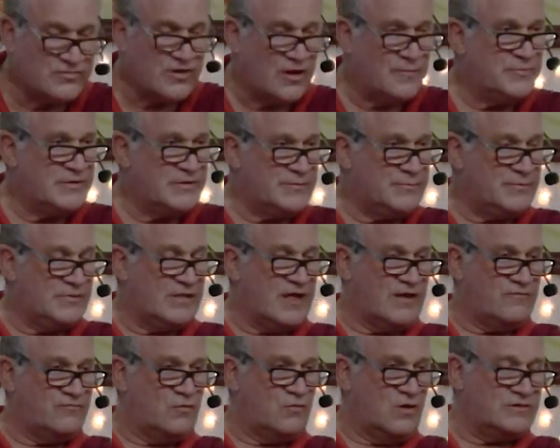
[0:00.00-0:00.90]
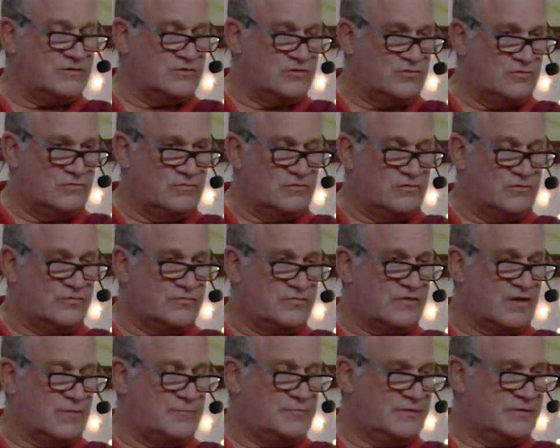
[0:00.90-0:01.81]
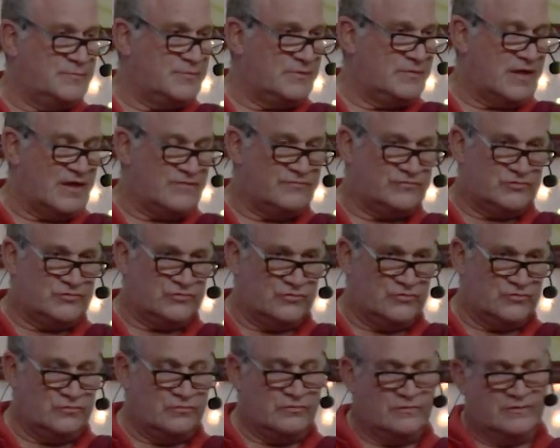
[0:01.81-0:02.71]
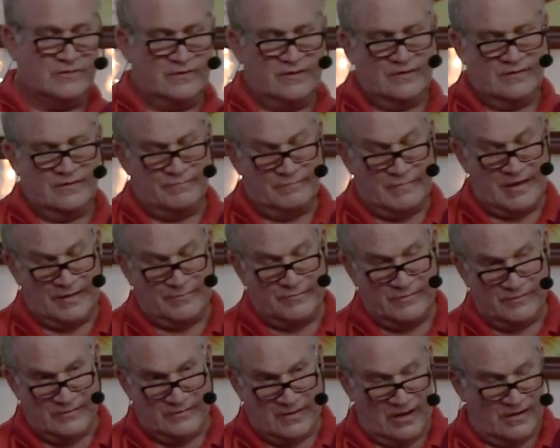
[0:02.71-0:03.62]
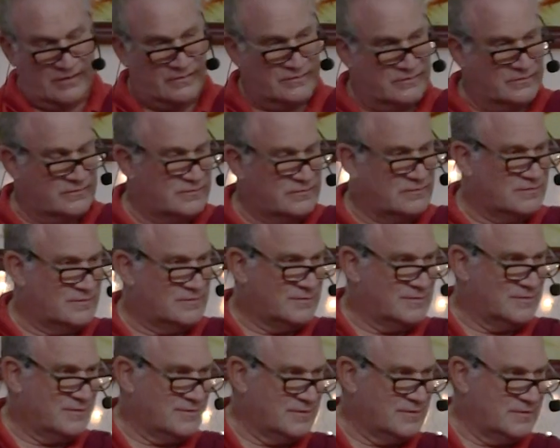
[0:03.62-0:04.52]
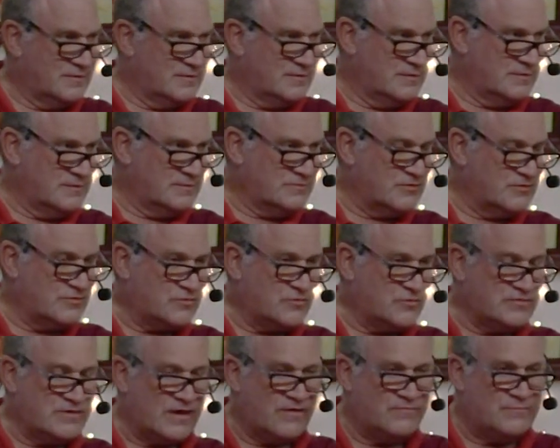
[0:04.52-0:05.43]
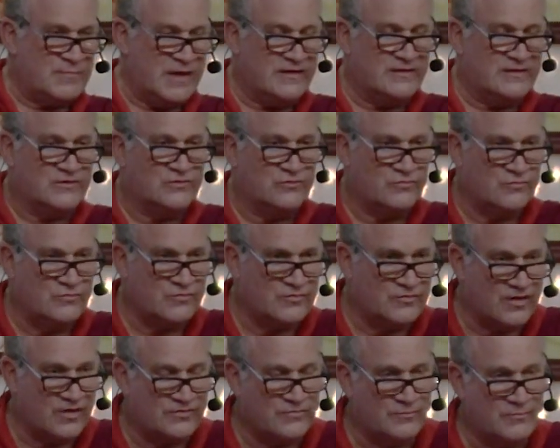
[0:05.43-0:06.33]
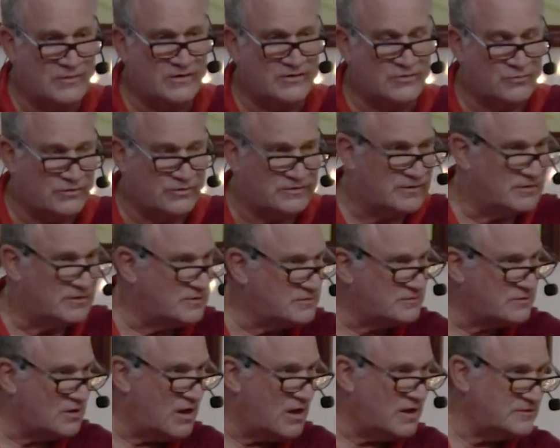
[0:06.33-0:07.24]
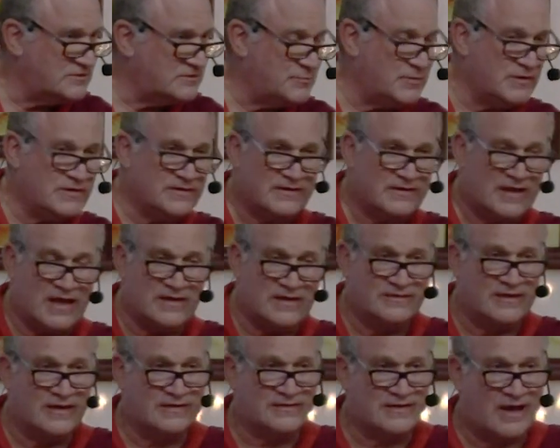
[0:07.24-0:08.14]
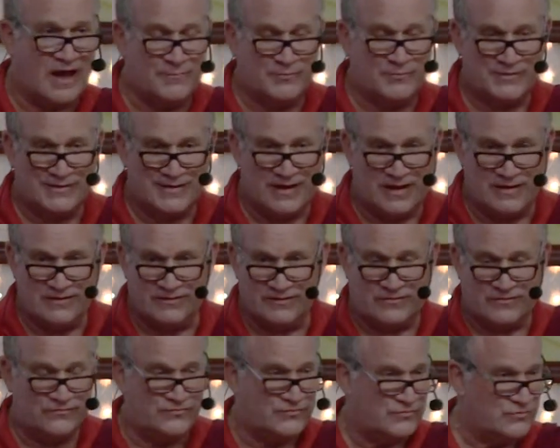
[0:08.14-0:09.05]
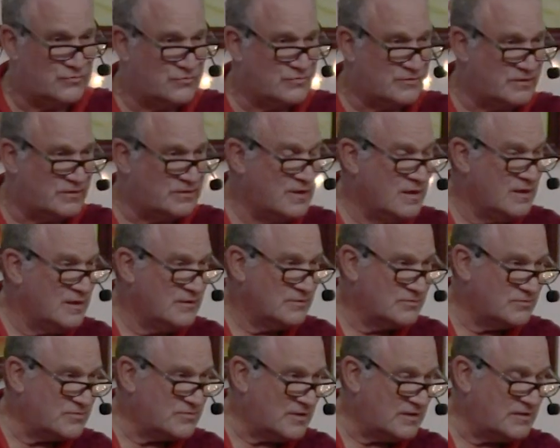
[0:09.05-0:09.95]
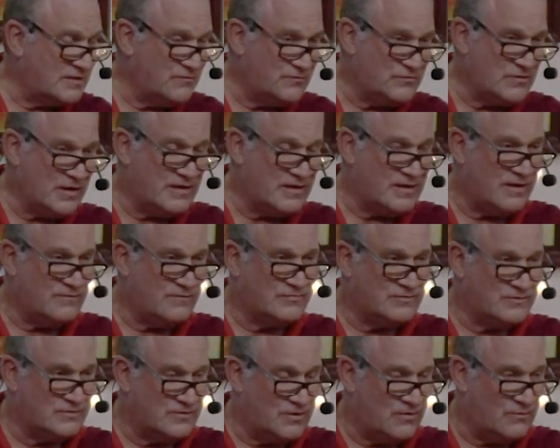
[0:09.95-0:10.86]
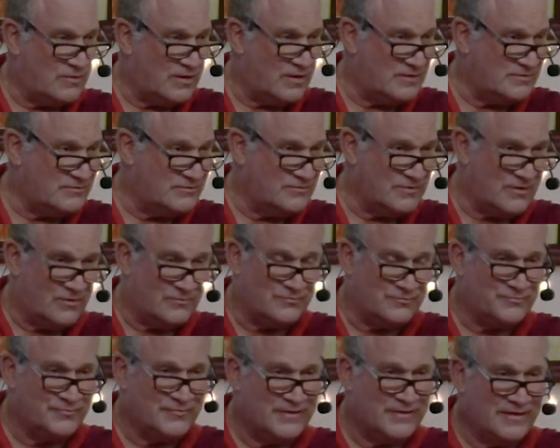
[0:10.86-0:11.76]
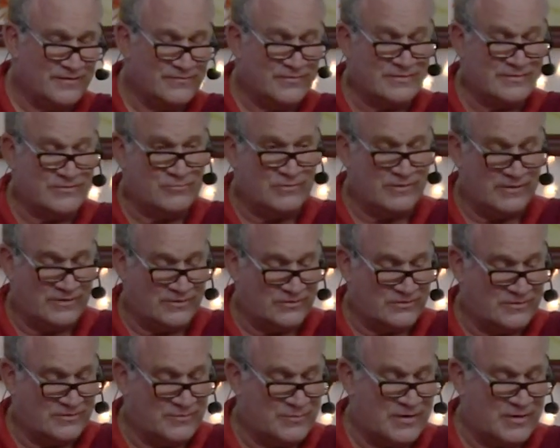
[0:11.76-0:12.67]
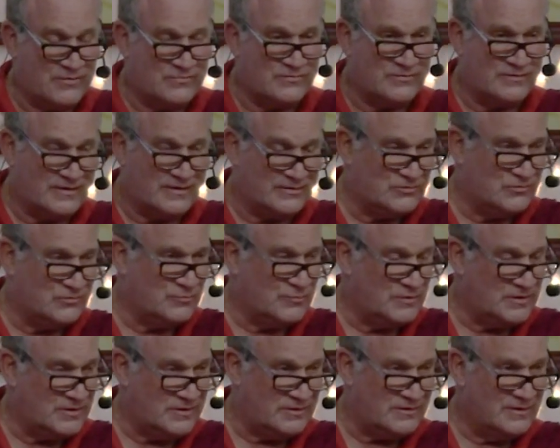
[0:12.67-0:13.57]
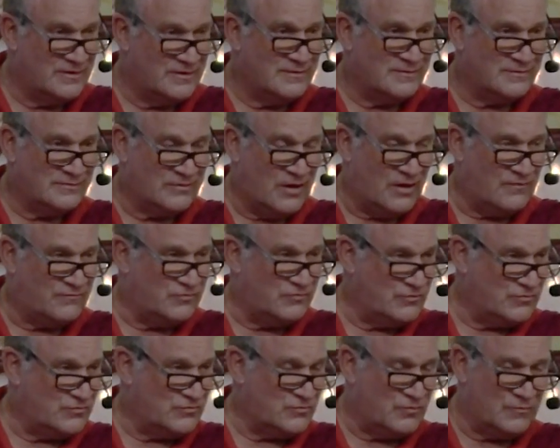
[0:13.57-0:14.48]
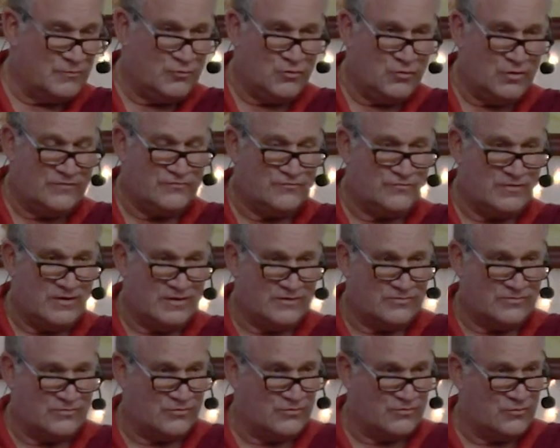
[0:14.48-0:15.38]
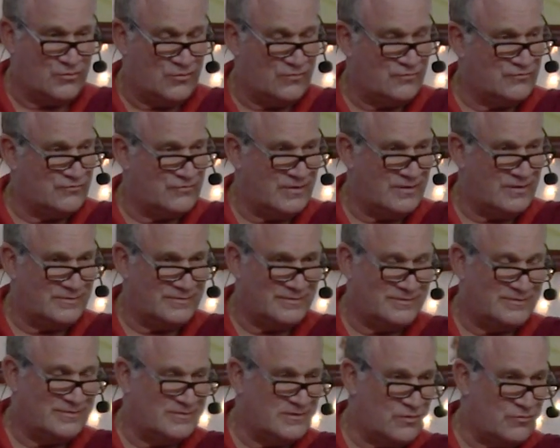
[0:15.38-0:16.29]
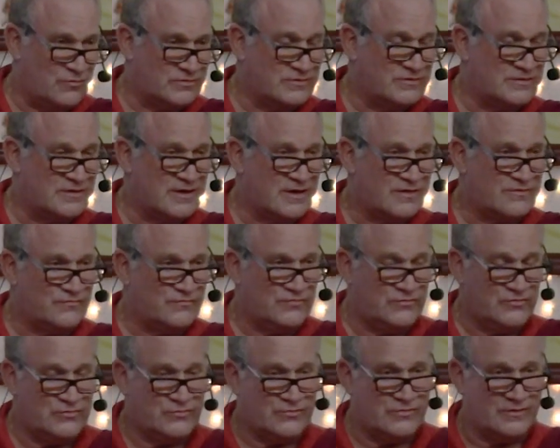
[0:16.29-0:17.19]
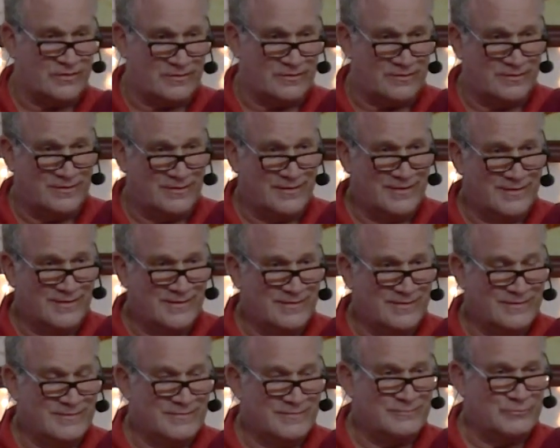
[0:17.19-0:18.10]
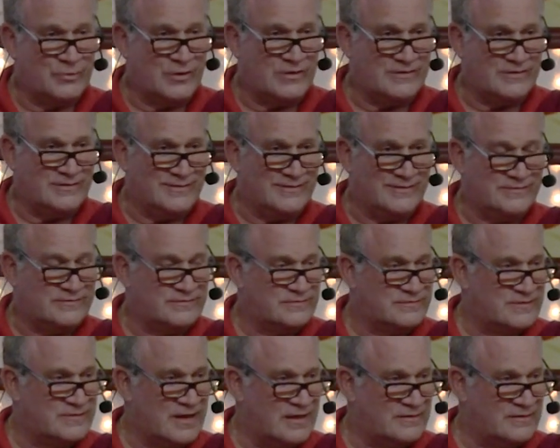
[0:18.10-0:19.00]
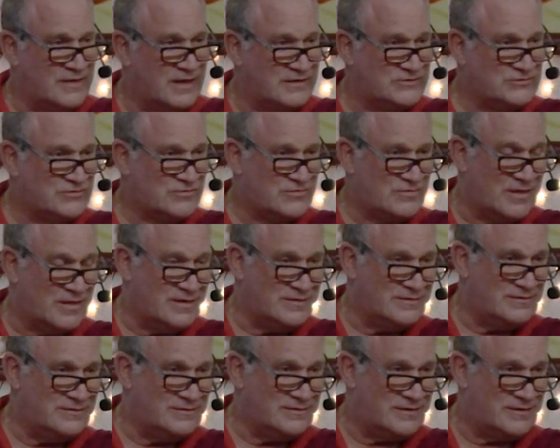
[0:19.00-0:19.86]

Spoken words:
some people have one guru, some people have two, maybe none. Just because you have many gurus doesn't mean you're a dilettante, but it can get complicated and confusing. Just like if you have, you know, I don't know, if it's a really good comparison, like too many lovers or boyfriends or girlfriends, you know, it can get confusing. But it's not legislated